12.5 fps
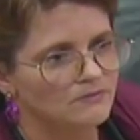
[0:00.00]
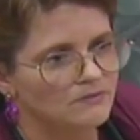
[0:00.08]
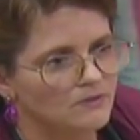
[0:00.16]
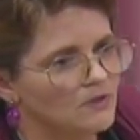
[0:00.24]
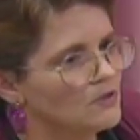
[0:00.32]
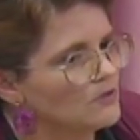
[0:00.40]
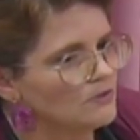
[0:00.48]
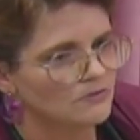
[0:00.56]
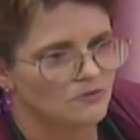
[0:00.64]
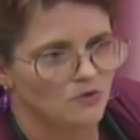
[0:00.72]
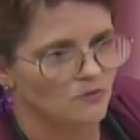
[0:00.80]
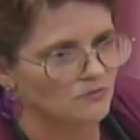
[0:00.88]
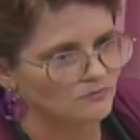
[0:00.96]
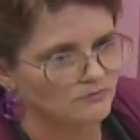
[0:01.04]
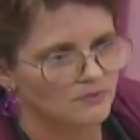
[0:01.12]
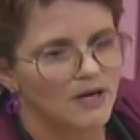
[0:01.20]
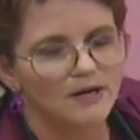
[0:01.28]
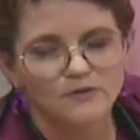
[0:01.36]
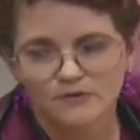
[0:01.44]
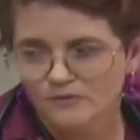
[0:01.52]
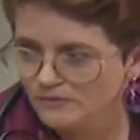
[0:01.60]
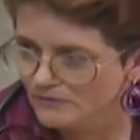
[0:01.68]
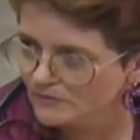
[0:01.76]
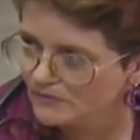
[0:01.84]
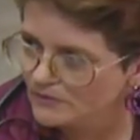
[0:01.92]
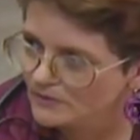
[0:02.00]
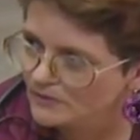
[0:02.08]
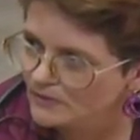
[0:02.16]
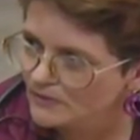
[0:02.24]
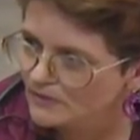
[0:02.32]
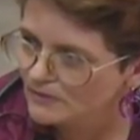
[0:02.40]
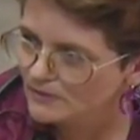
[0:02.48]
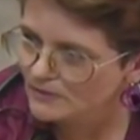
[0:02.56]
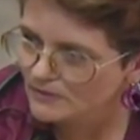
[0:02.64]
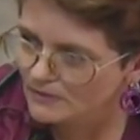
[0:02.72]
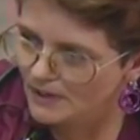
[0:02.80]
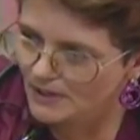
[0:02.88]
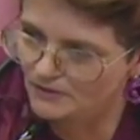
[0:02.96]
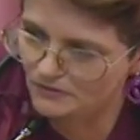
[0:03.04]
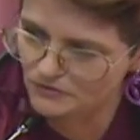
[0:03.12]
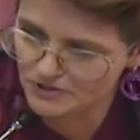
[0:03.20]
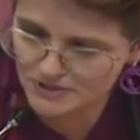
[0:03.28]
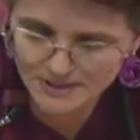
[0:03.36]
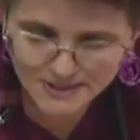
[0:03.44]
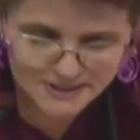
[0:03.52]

Just that little bit of understanding, encouragement,